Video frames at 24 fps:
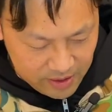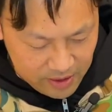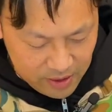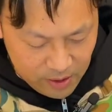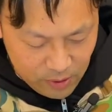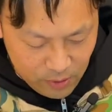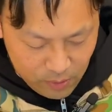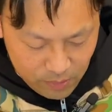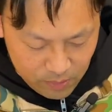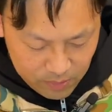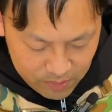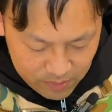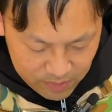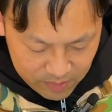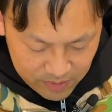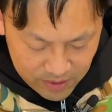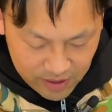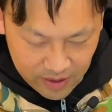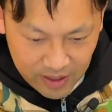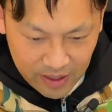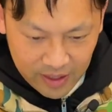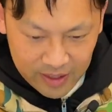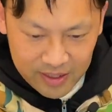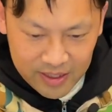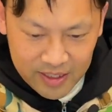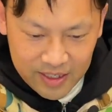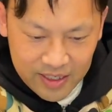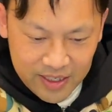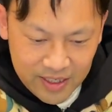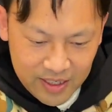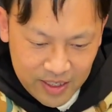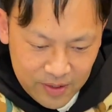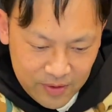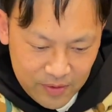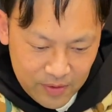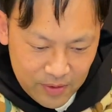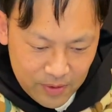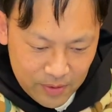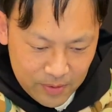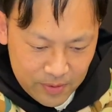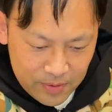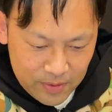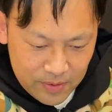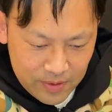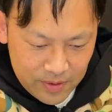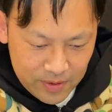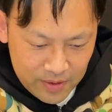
still underneath though.